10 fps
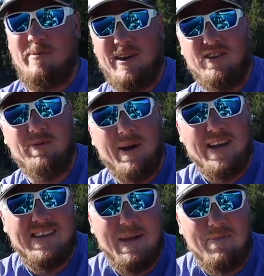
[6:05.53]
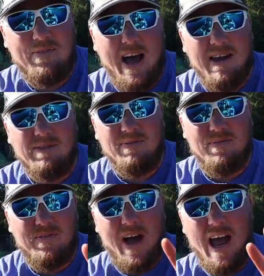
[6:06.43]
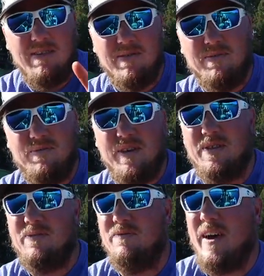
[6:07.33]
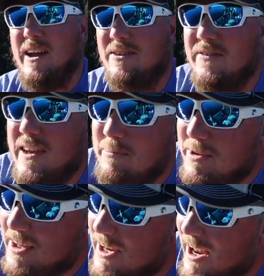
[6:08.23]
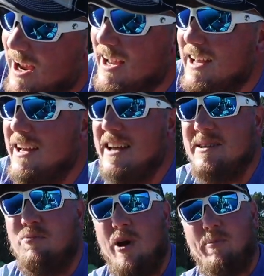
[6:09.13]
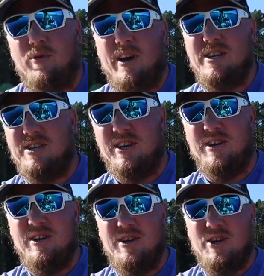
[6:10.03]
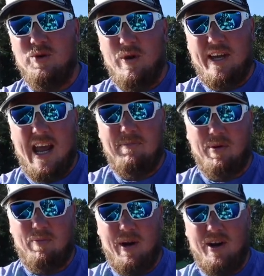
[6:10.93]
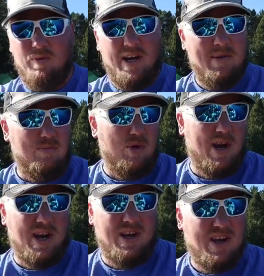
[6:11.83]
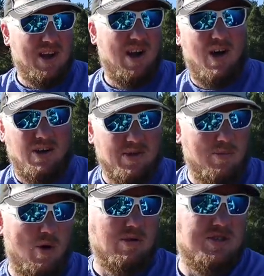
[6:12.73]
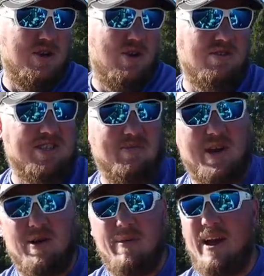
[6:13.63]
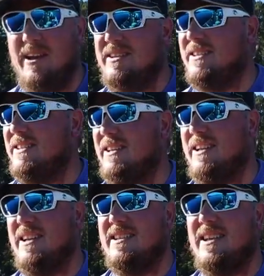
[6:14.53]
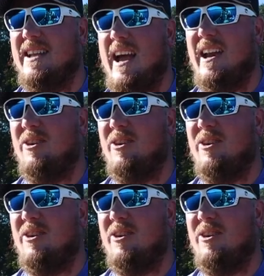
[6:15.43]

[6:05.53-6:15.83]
me into my tip five. The five and fifth final tip of the day is preparation. We came prepared. We didn't bring all the mojo, spinner baits, and this and that,